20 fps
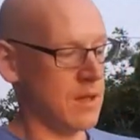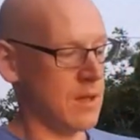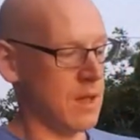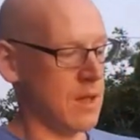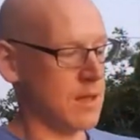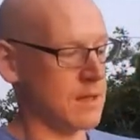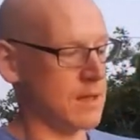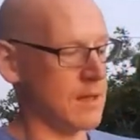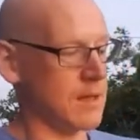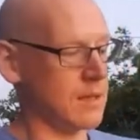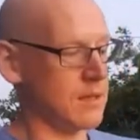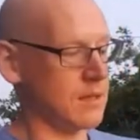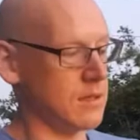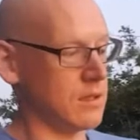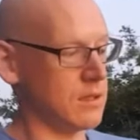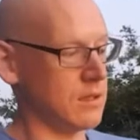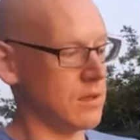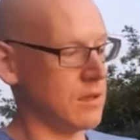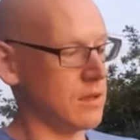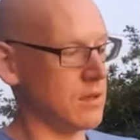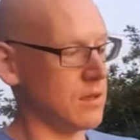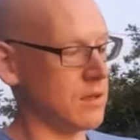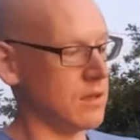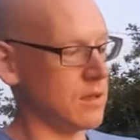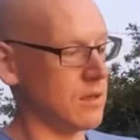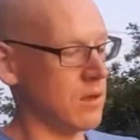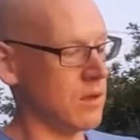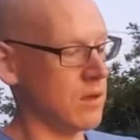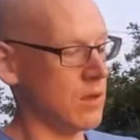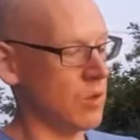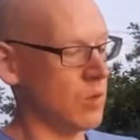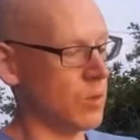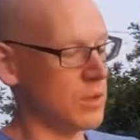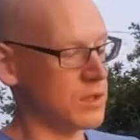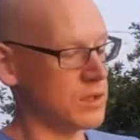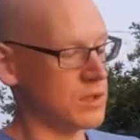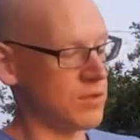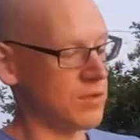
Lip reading: and then you can, once